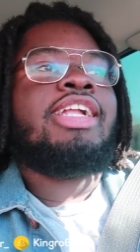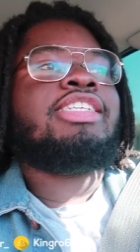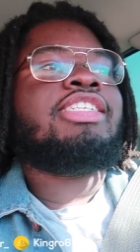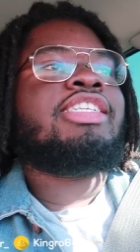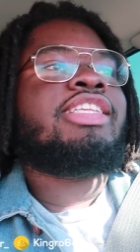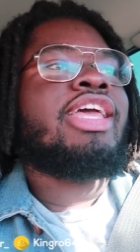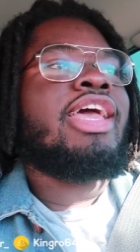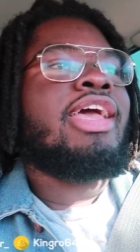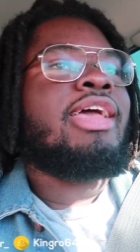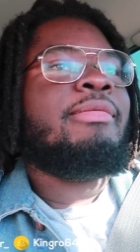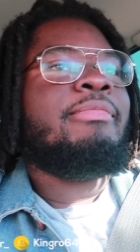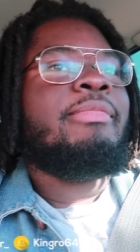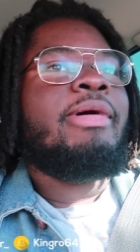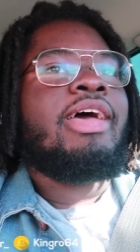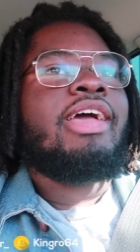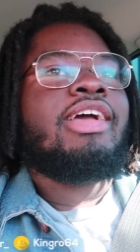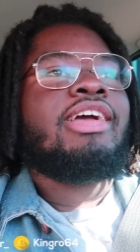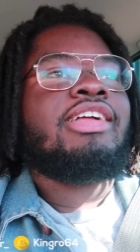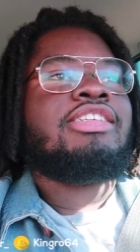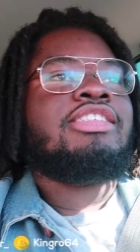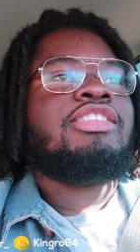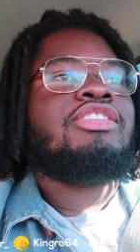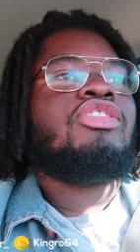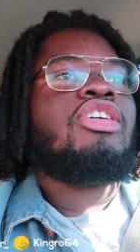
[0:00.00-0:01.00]
just came
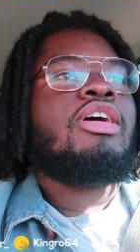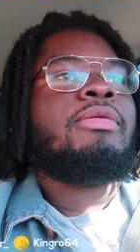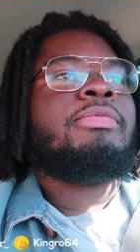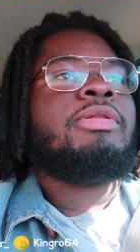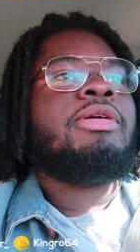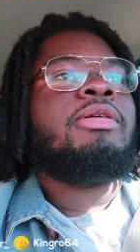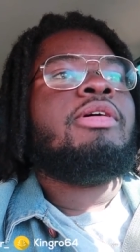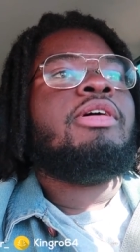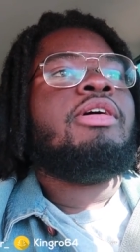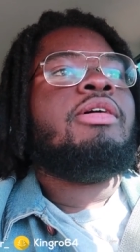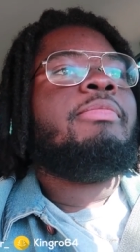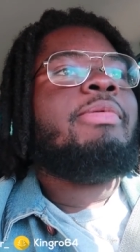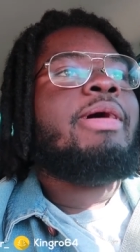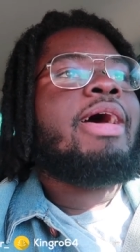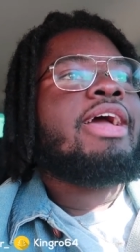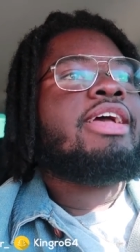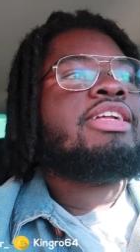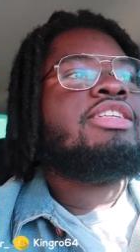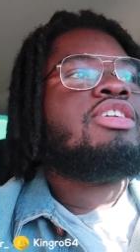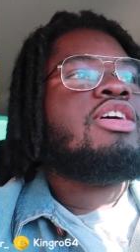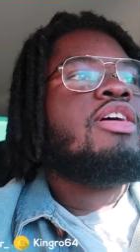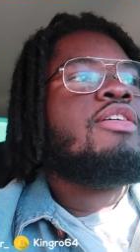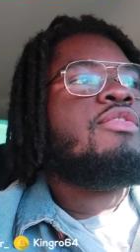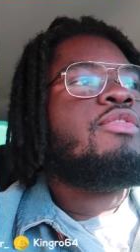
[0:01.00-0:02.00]
back. I just dropped the uh,
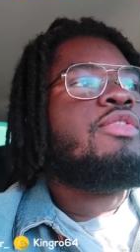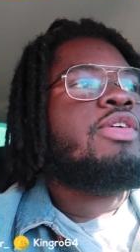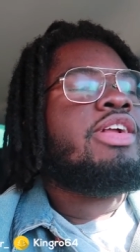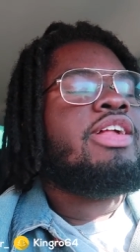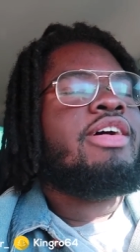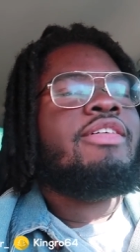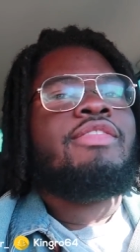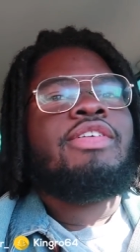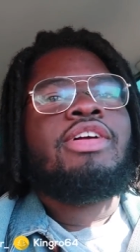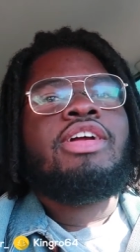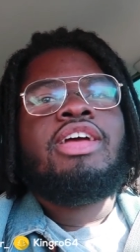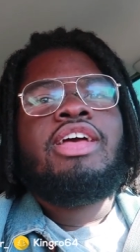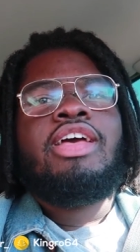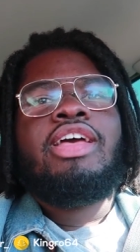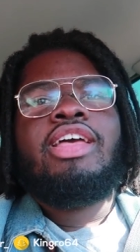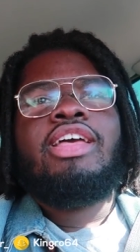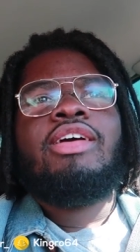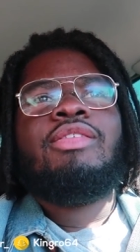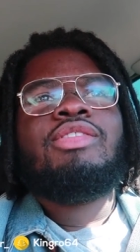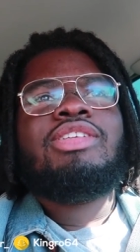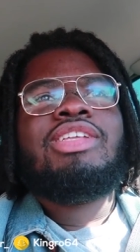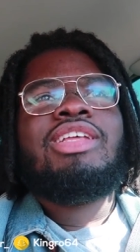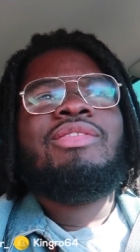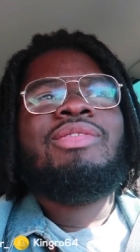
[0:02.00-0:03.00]
package off, or whatever.
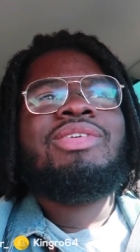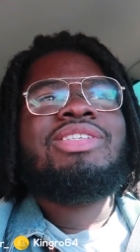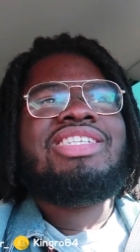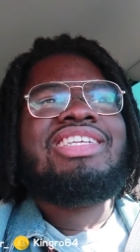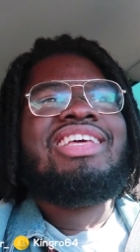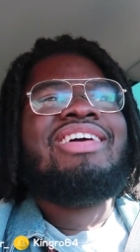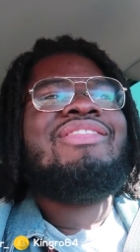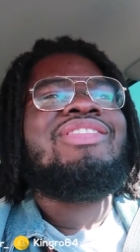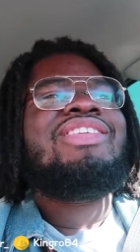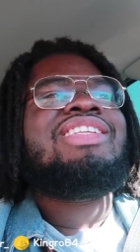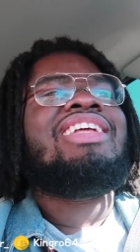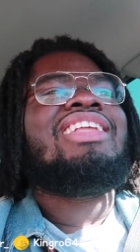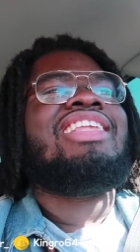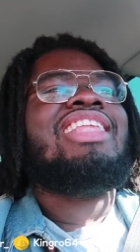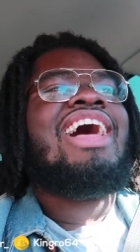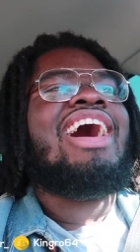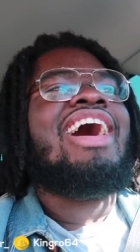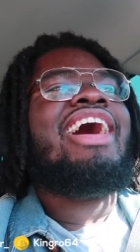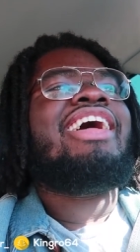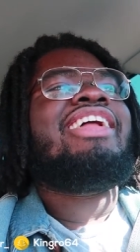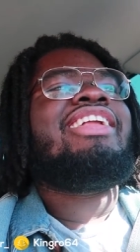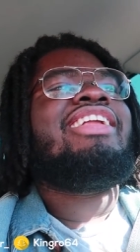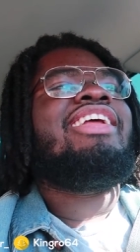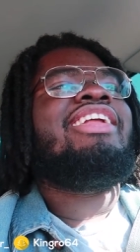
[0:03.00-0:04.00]
It was it was it was a
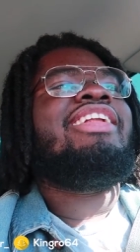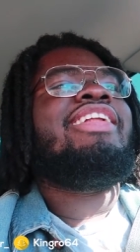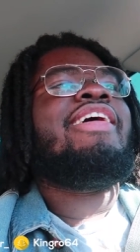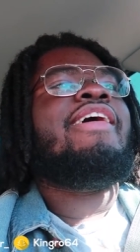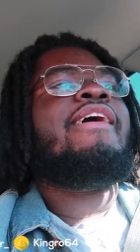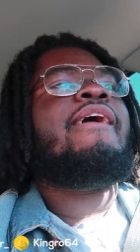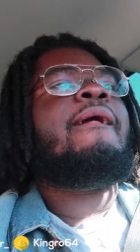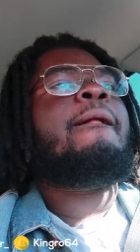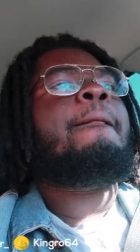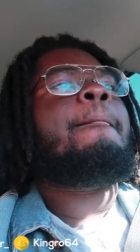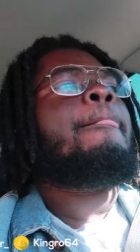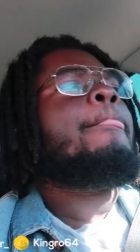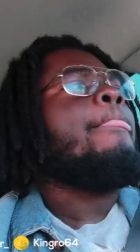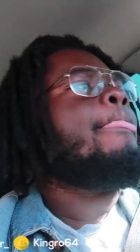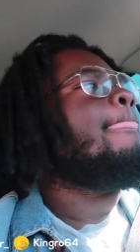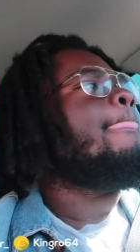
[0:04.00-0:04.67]
line in there,